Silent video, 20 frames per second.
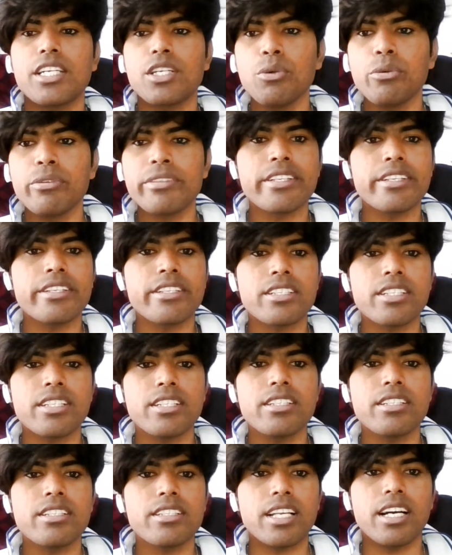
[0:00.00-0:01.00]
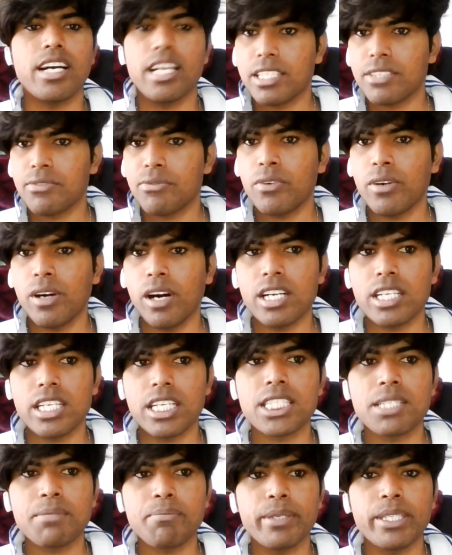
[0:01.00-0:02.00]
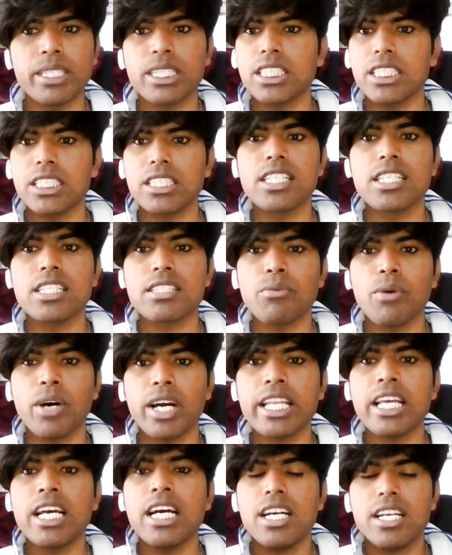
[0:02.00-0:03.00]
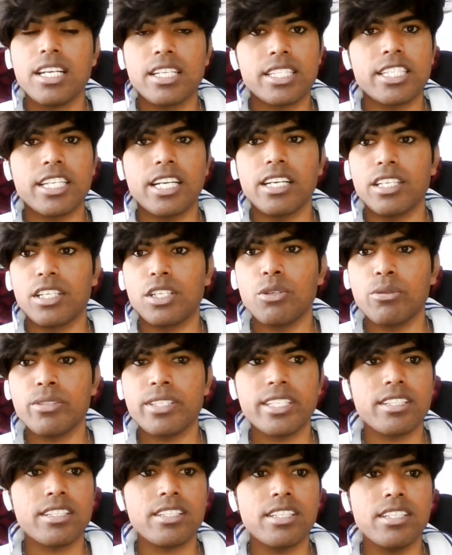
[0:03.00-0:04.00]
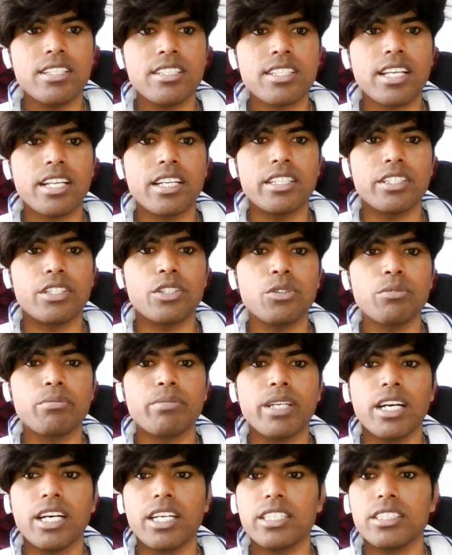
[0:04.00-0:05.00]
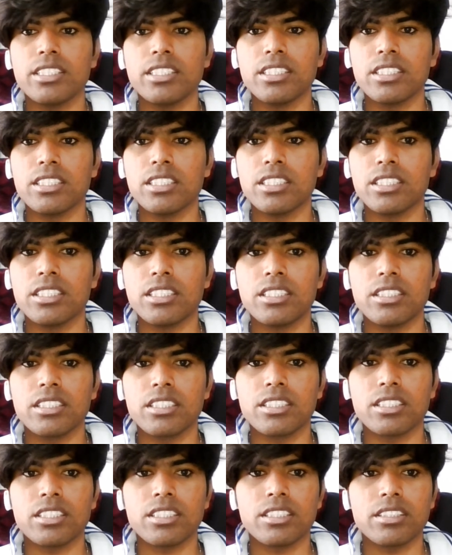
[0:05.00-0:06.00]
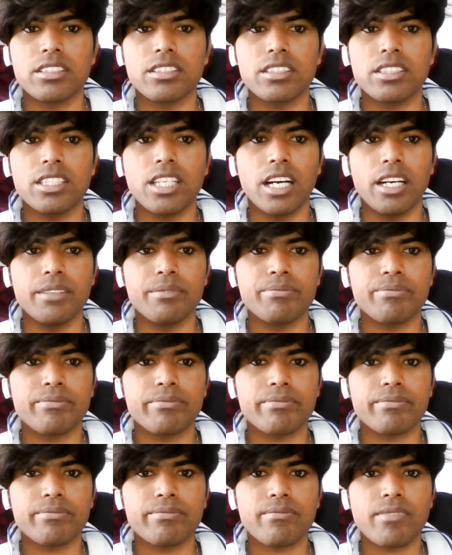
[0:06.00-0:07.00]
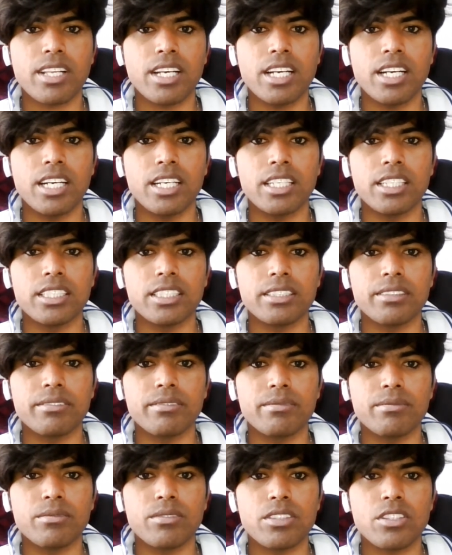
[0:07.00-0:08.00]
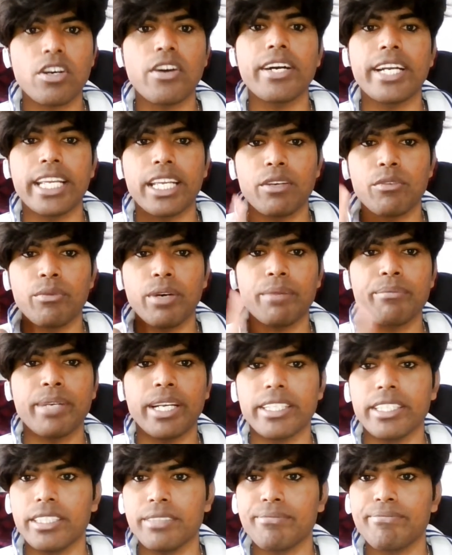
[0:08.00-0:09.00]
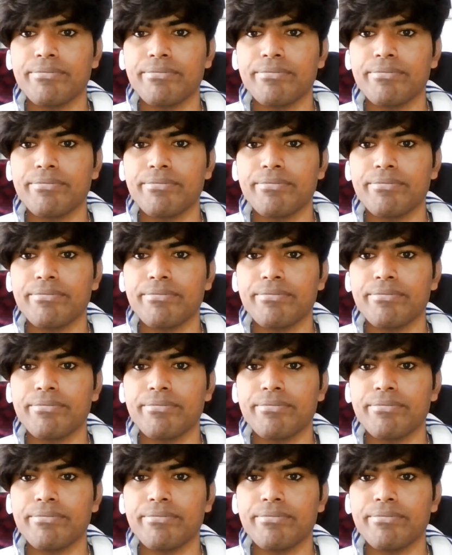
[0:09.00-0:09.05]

two sisters as, per, as per this one. She had two sisters and two brothers yeah uh, sorry one brother